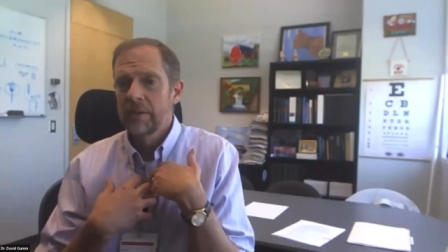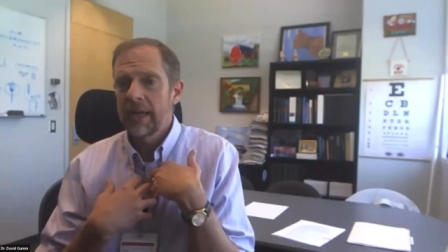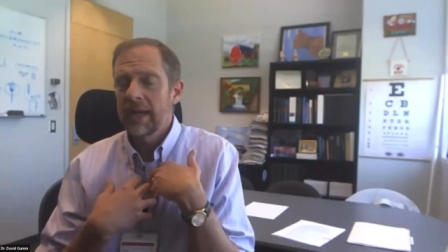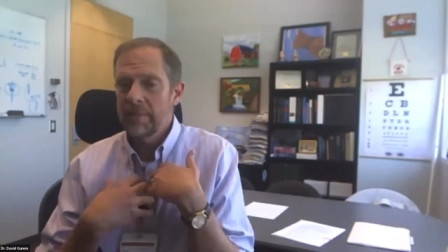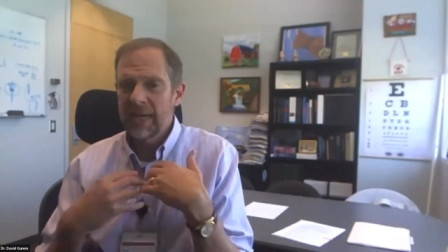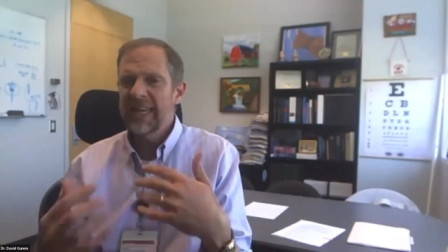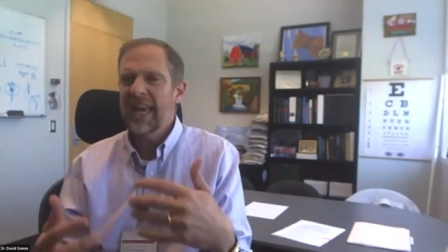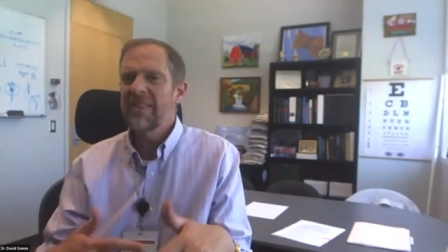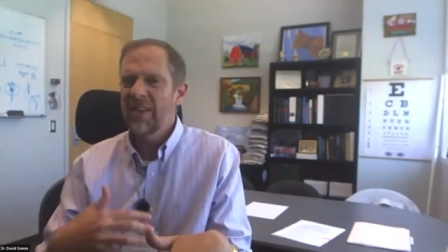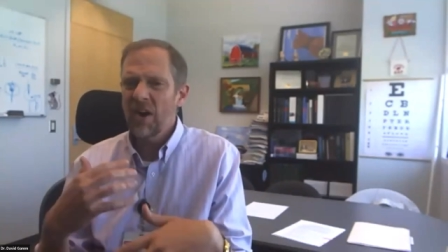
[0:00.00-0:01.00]
But I mean,
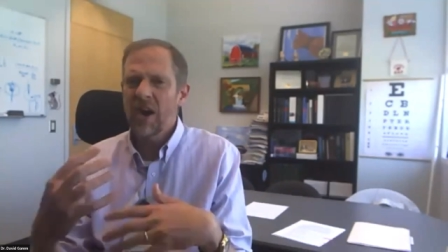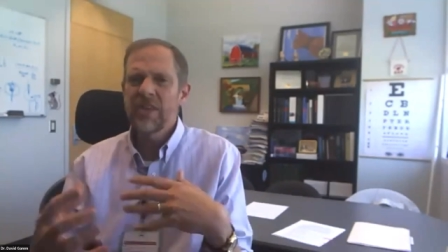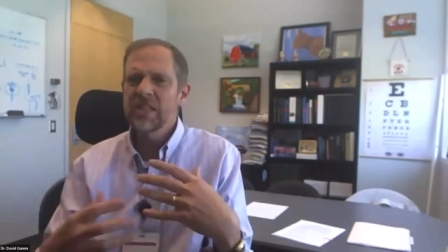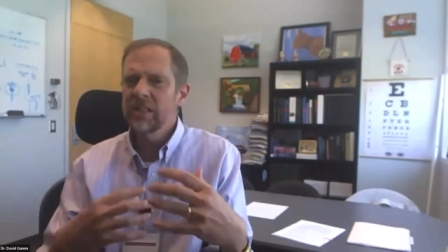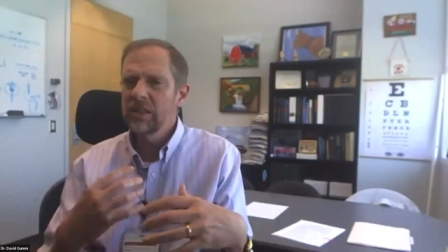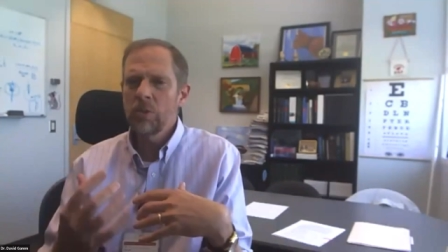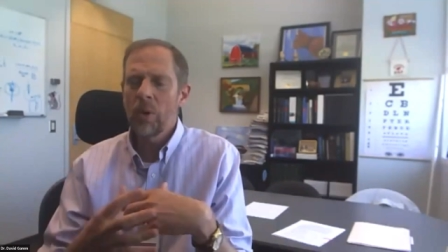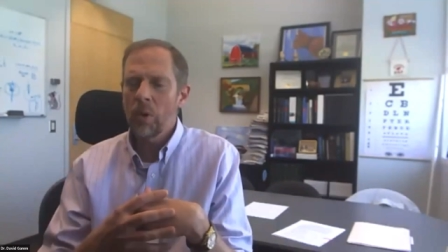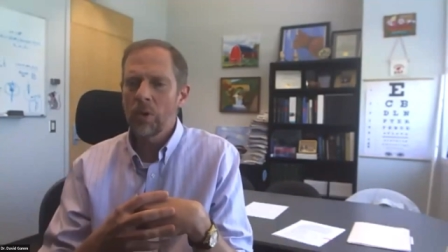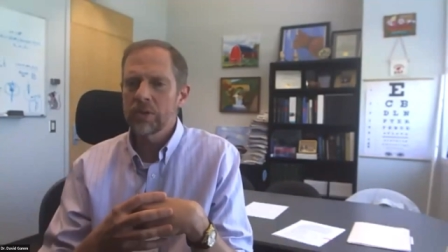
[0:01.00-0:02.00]
again, there are these
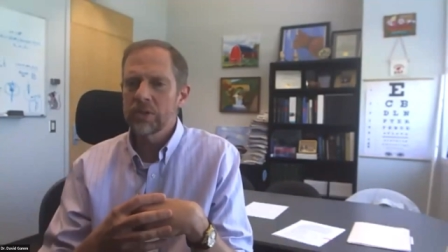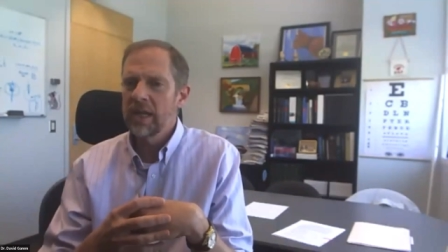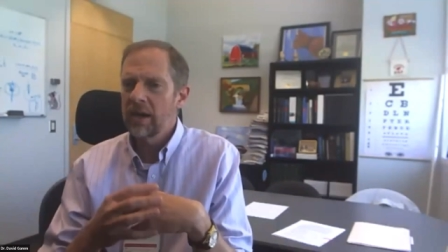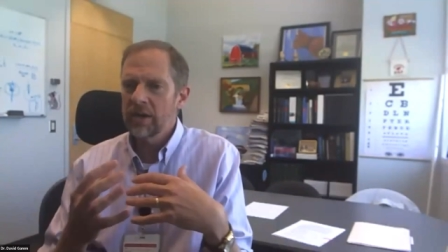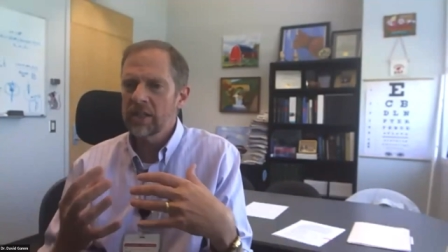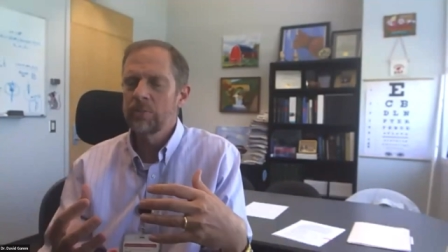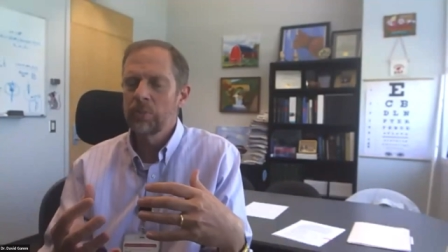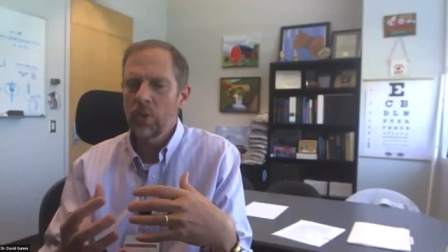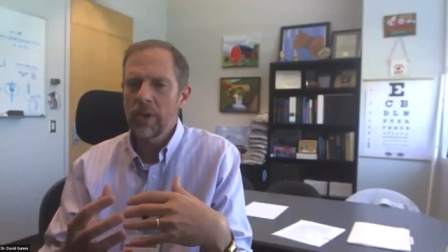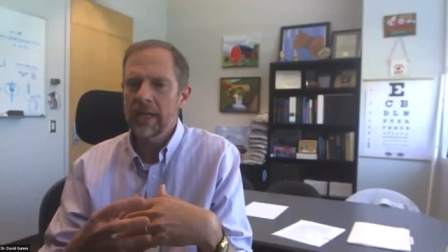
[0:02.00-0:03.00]
loopholes that are
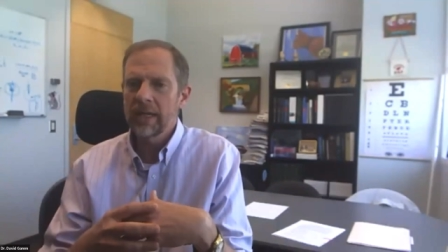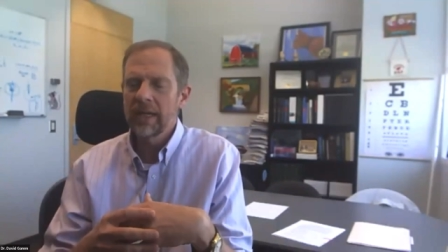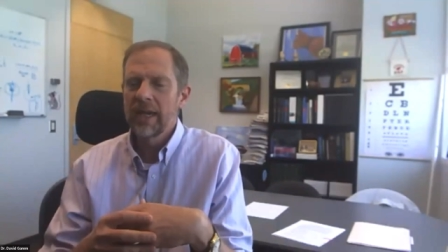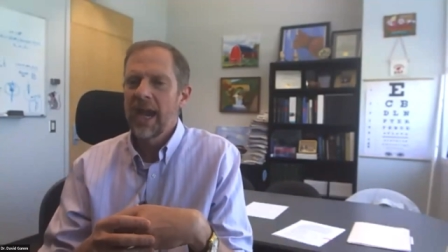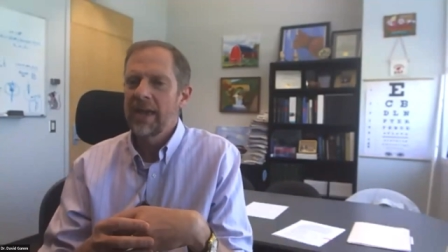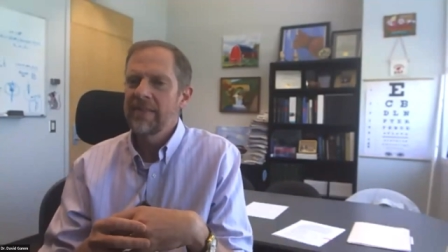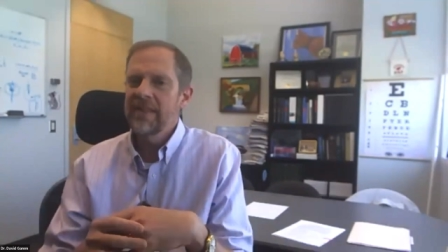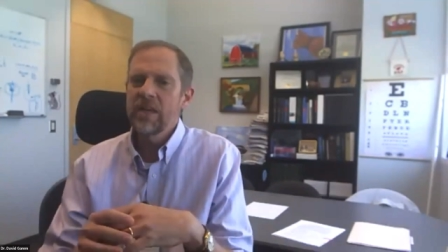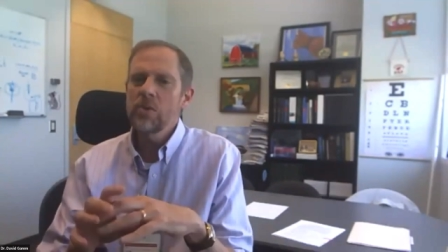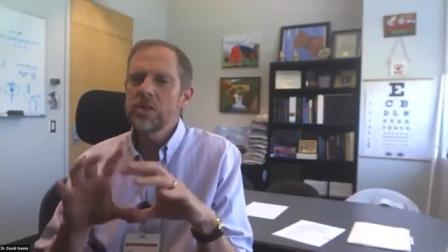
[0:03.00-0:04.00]
exploited and then
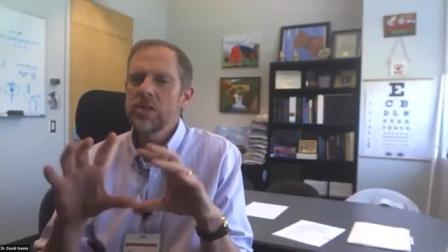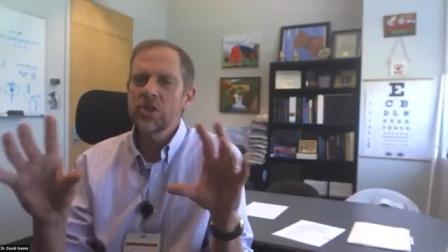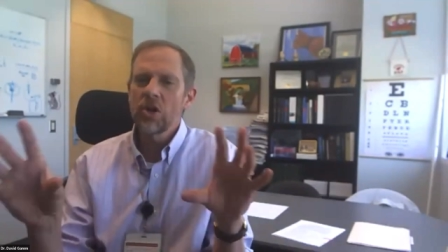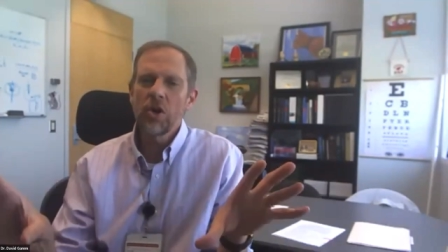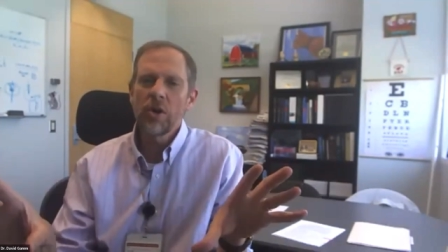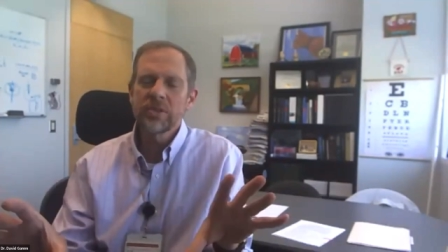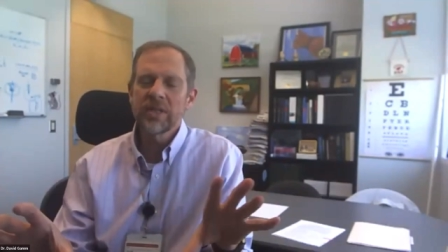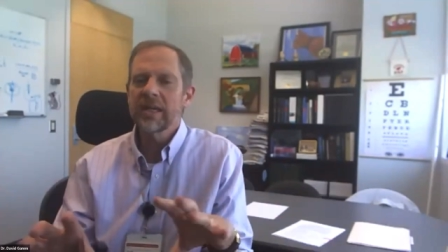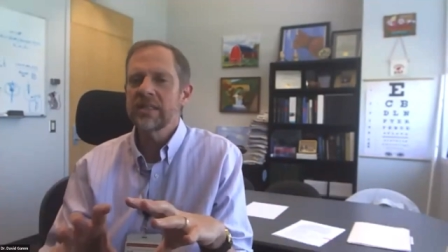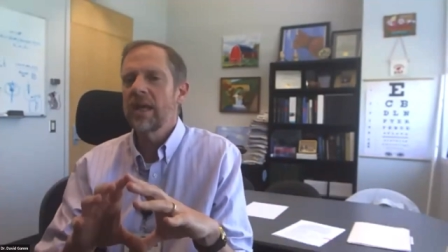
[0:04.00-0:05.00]
they use the terms
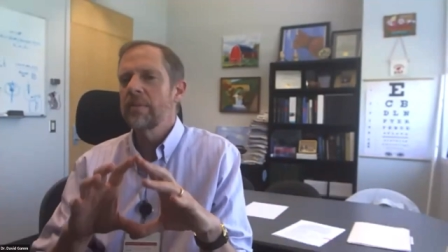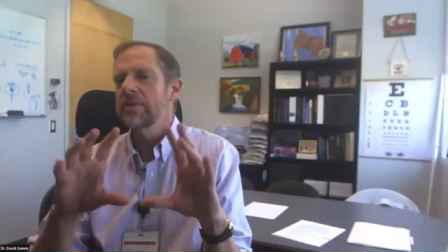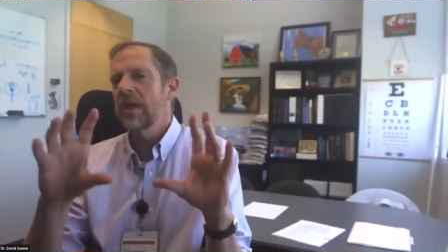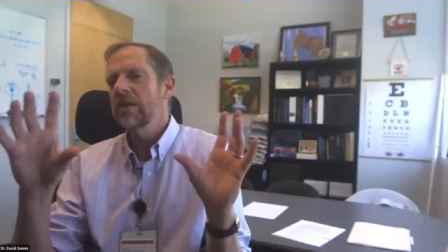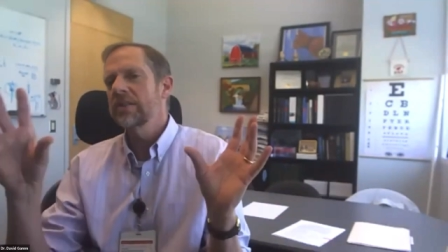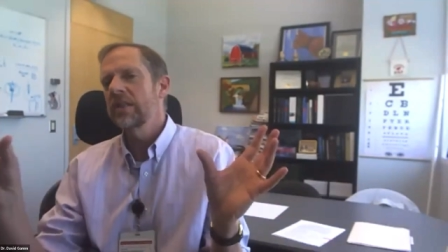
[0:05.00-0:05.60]
like stem cells.